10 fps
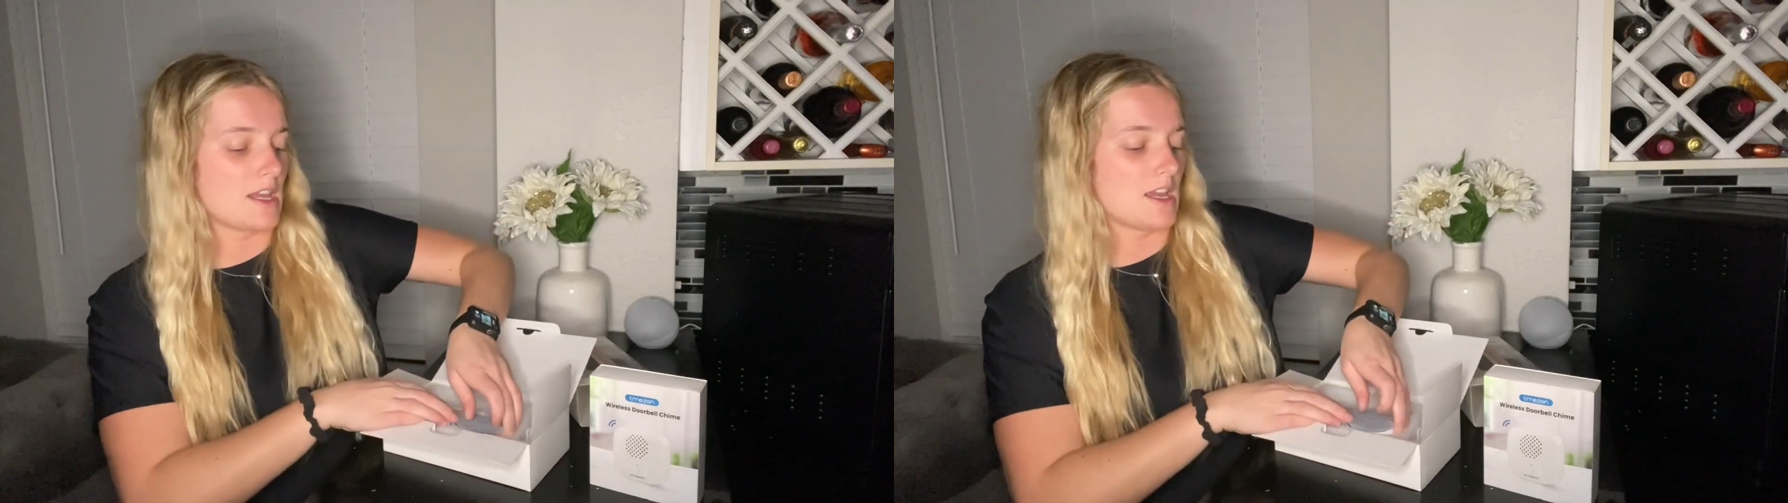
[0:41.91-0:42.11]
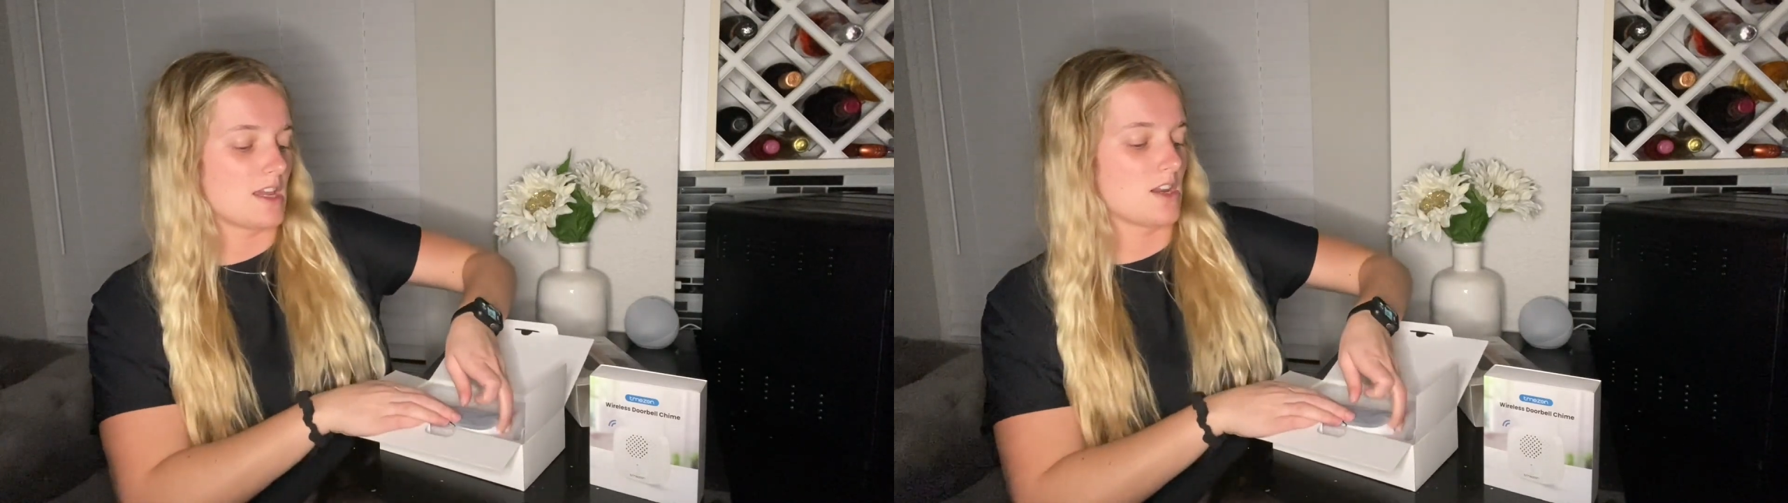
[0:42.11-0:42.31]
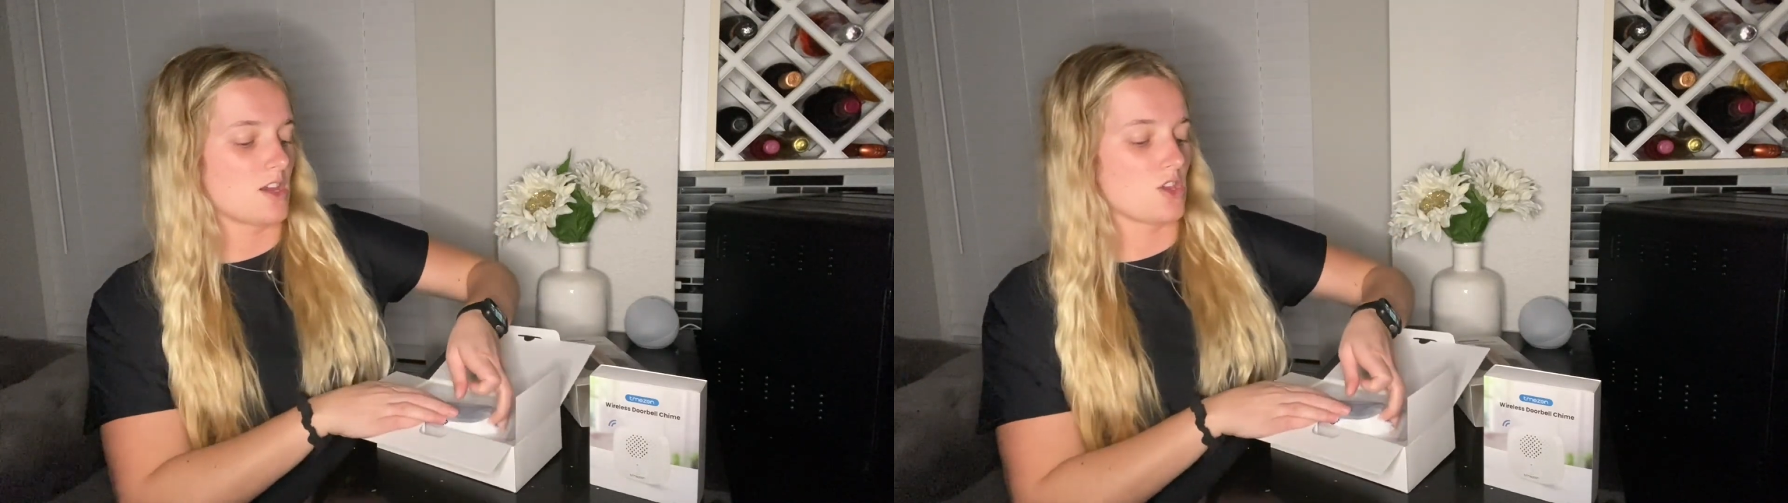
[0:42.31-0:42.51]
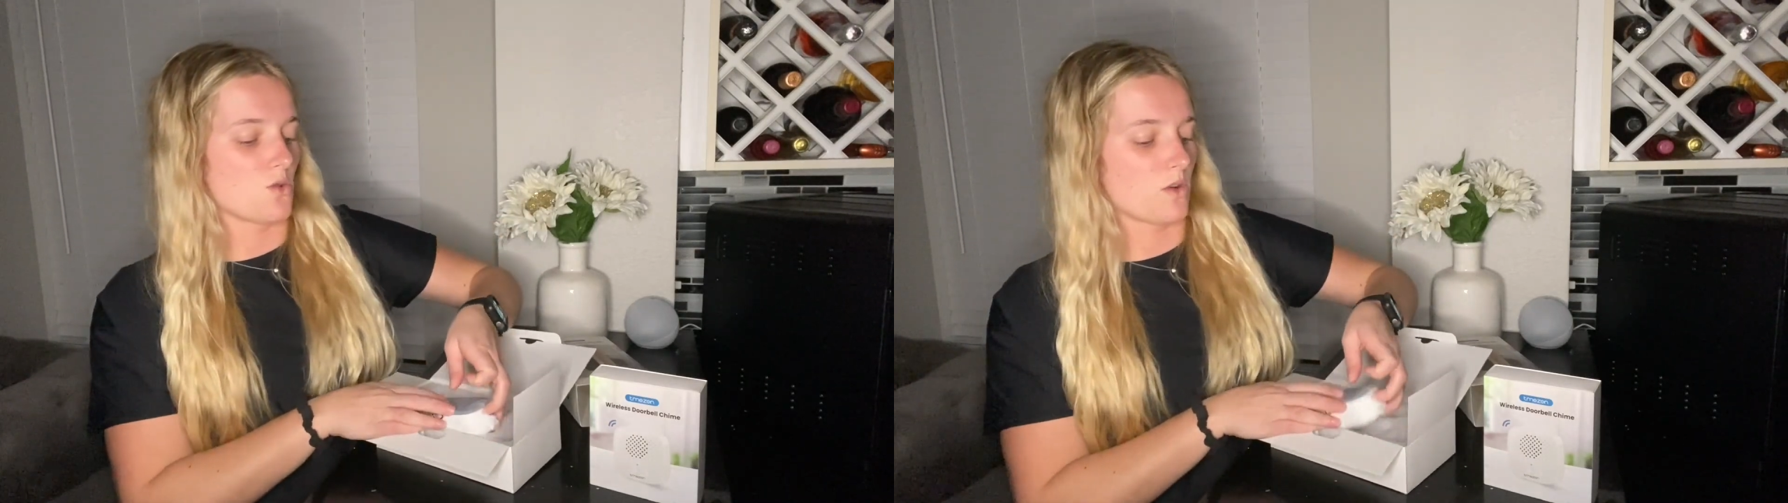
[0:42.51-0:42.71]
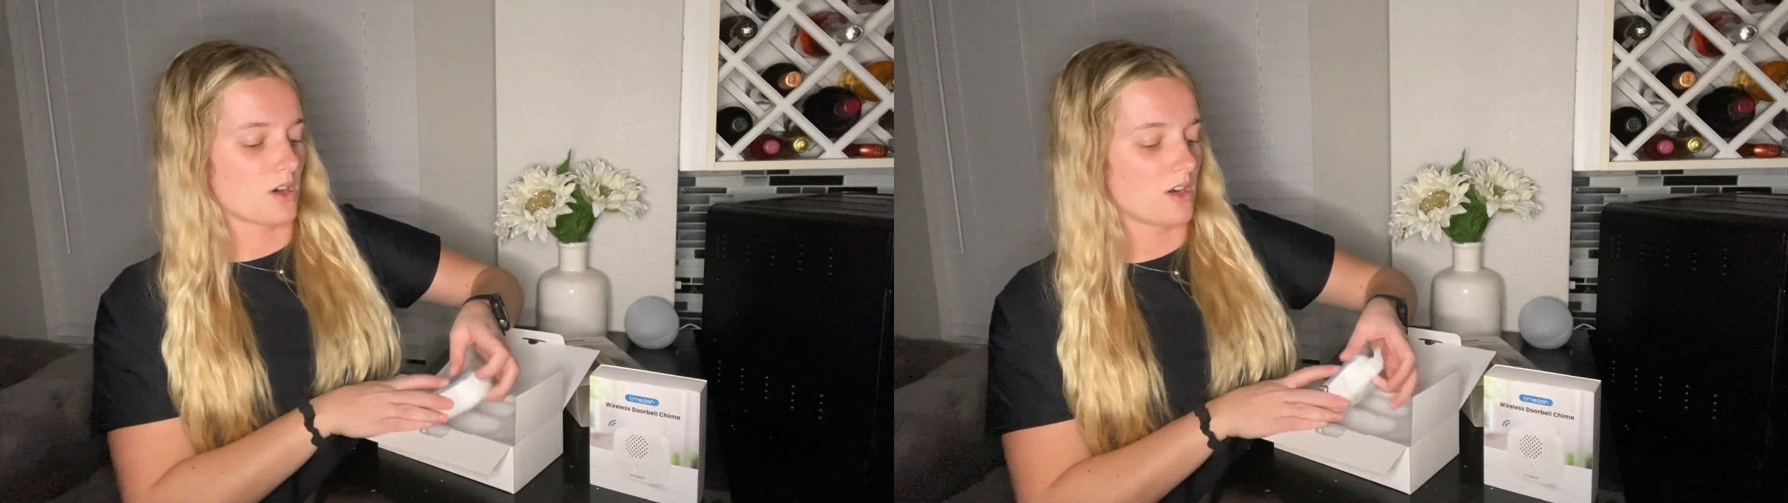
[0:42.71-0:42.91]
in
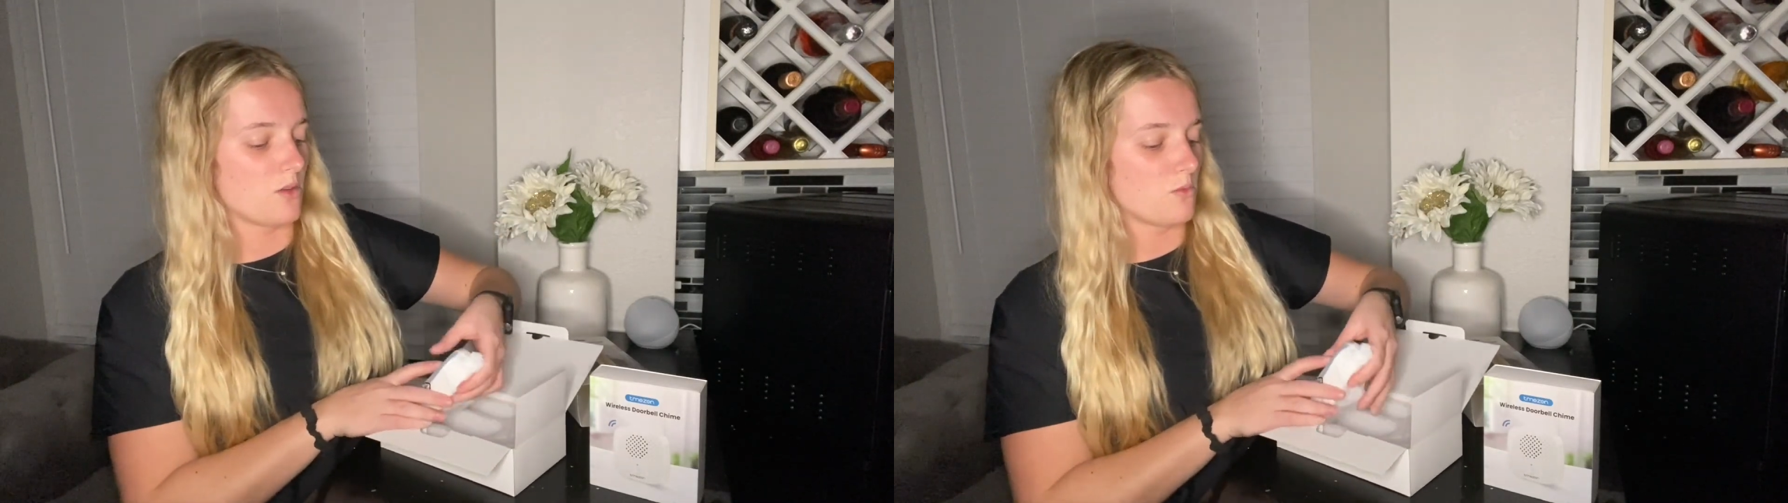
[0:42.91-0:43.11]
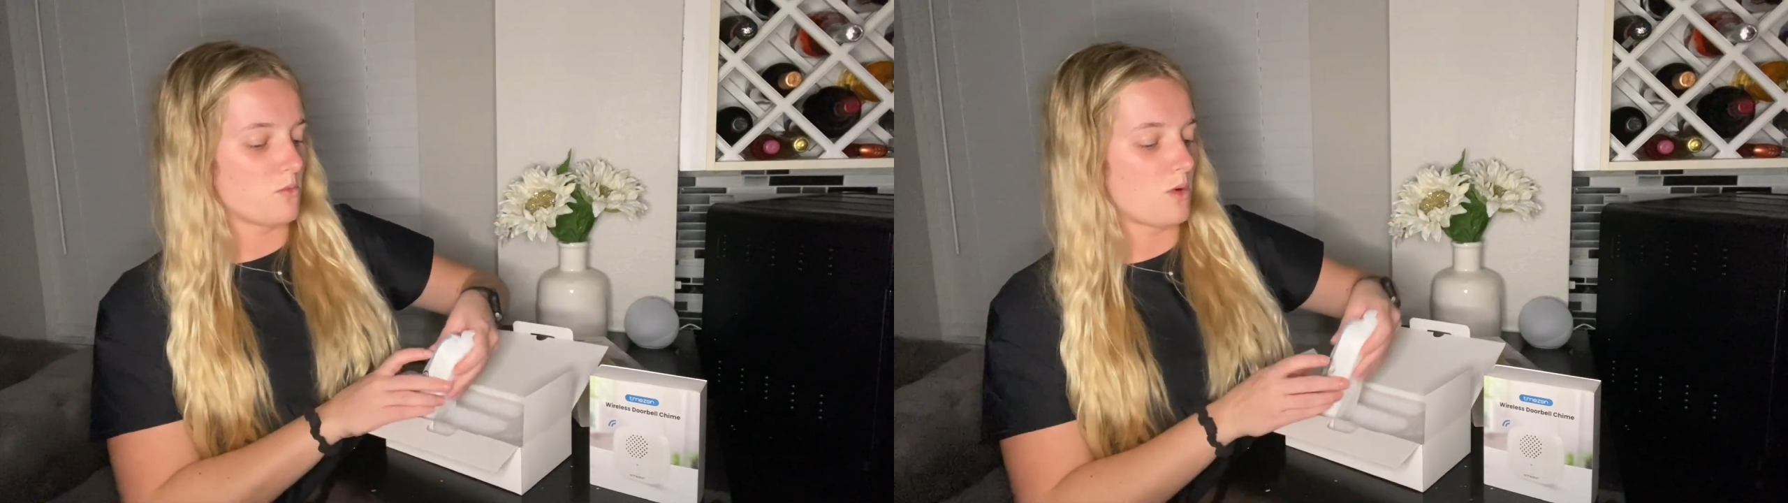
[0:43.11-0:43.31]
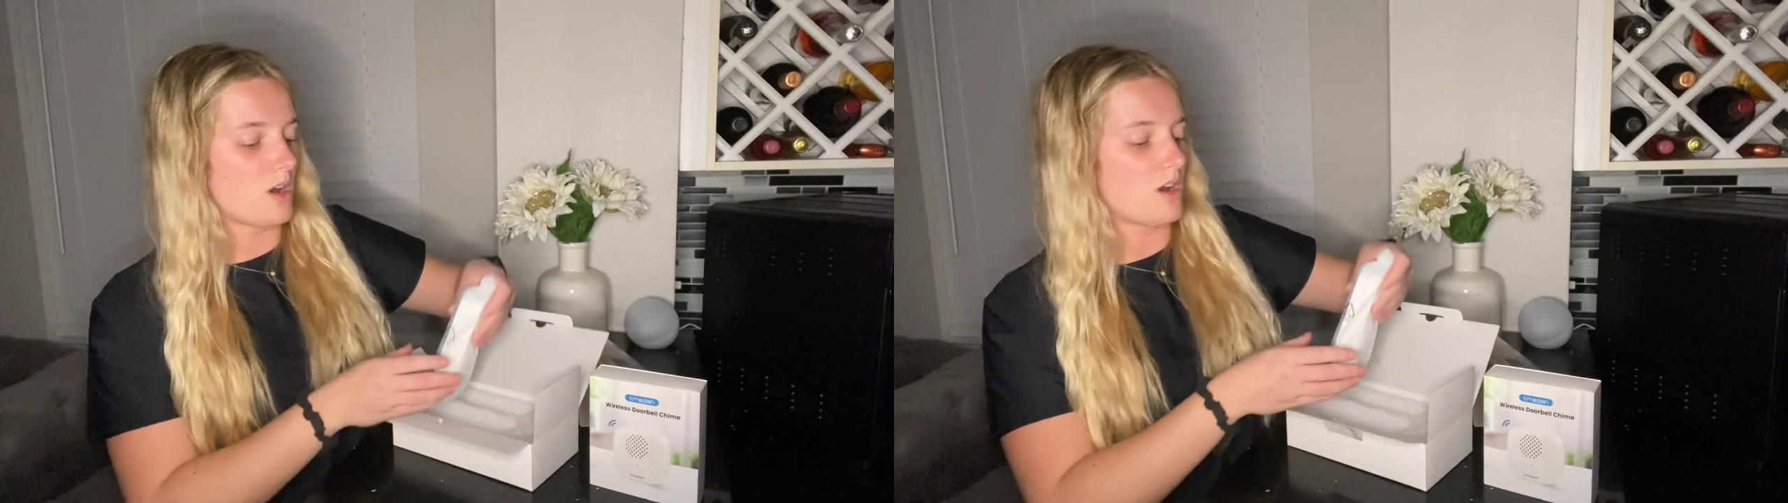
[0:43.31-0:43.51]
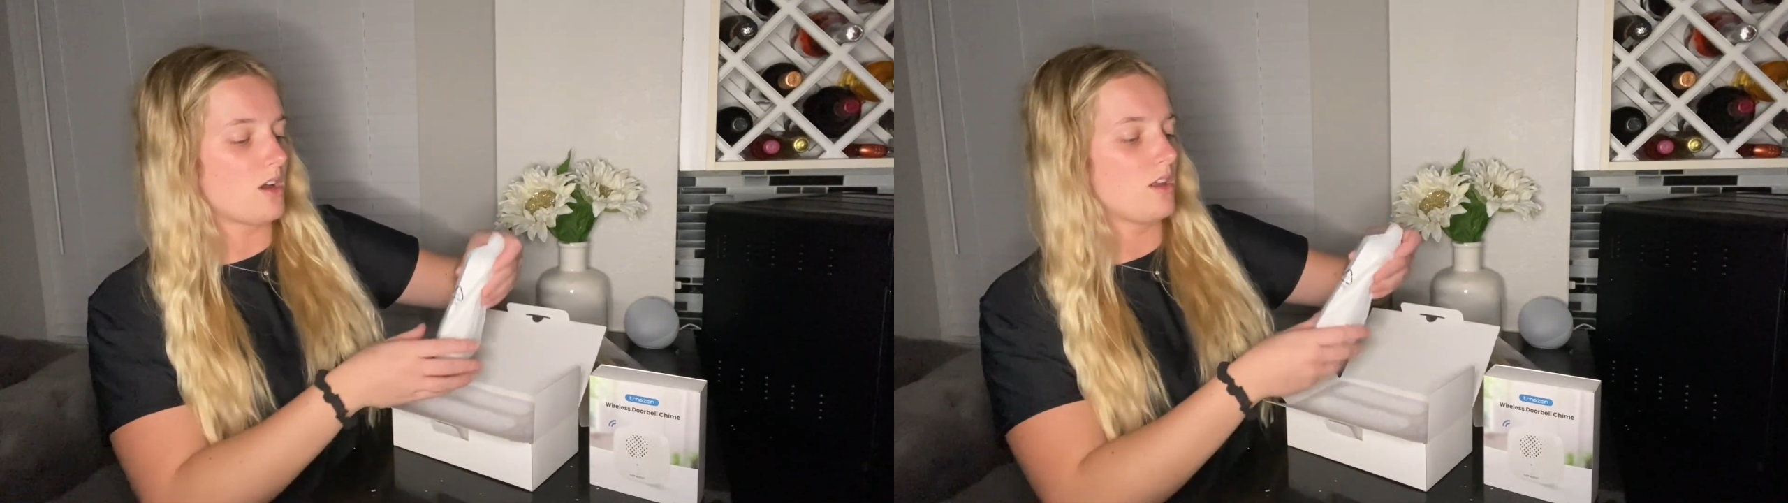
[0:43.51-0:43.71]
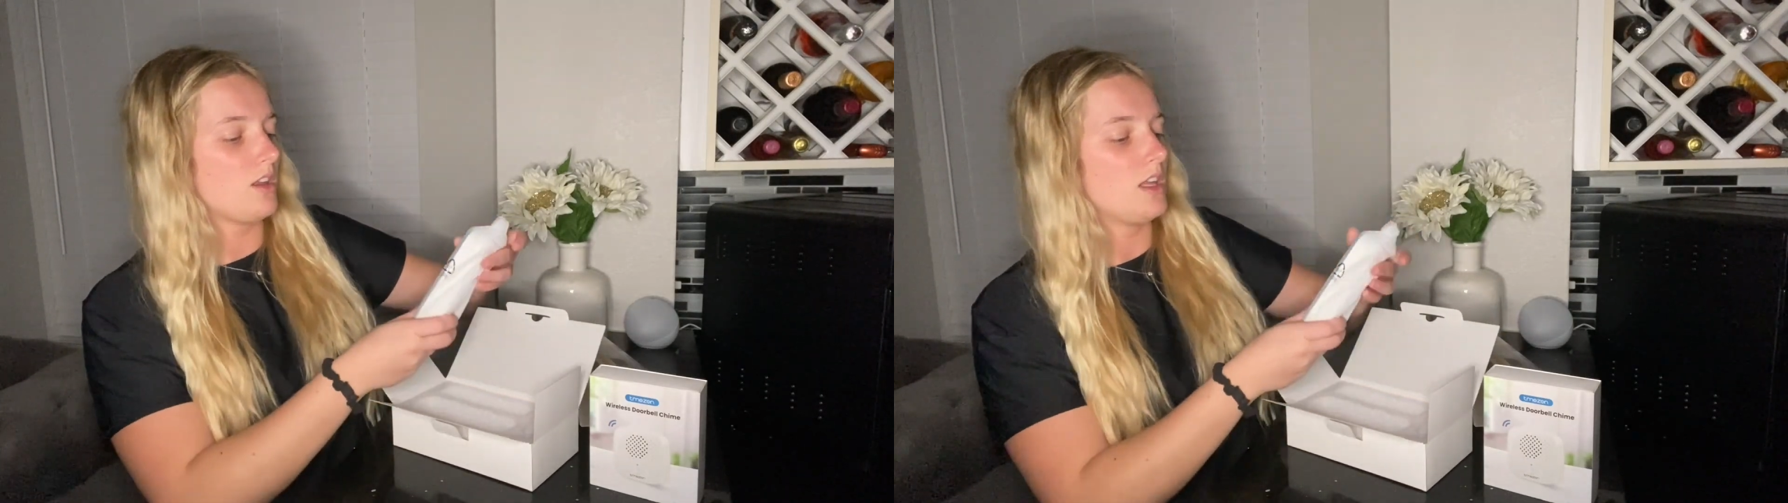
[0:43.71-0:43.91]
your
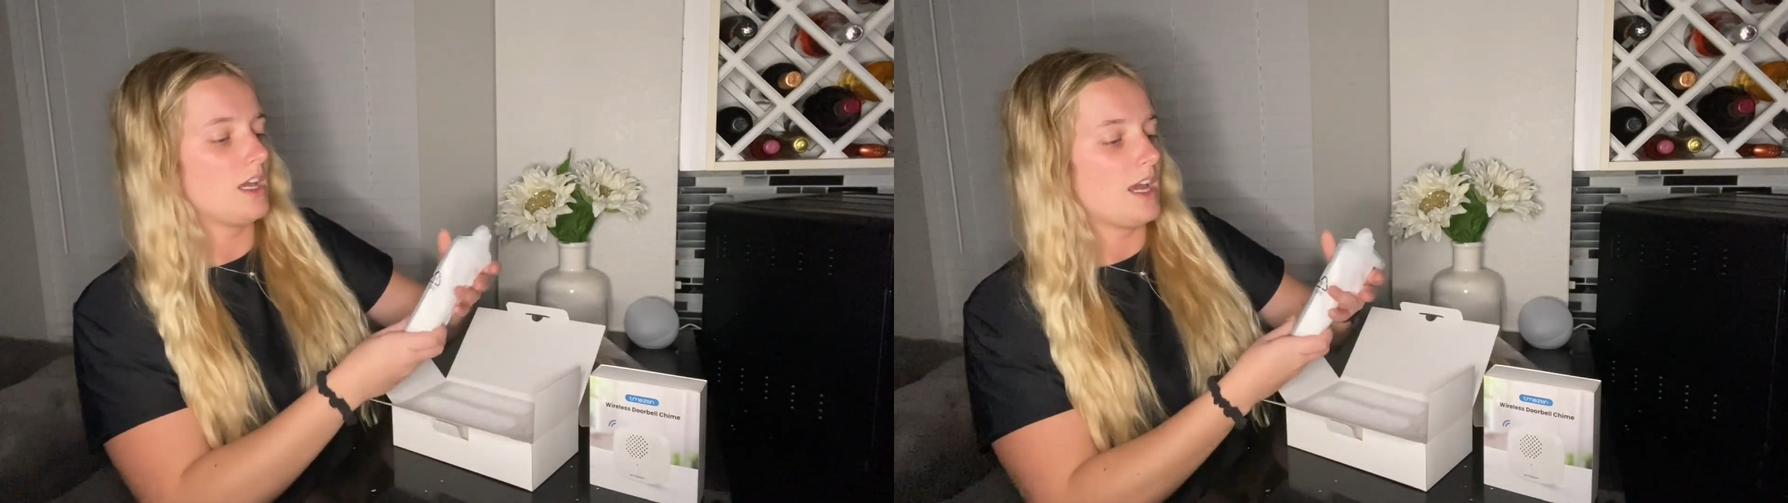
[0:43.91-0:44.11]
wall.